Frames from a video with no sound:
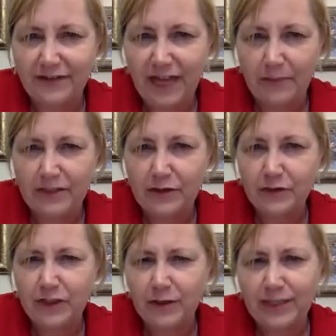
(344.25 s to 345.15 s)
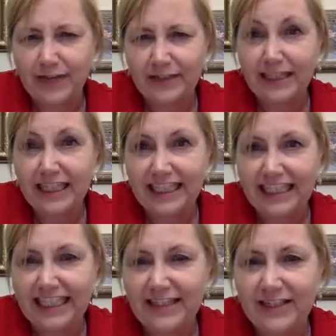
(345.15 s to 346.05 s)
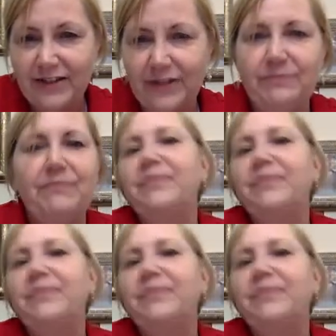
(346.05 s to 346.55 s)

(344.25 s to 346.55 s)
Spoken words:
of chemistry go down a little easier.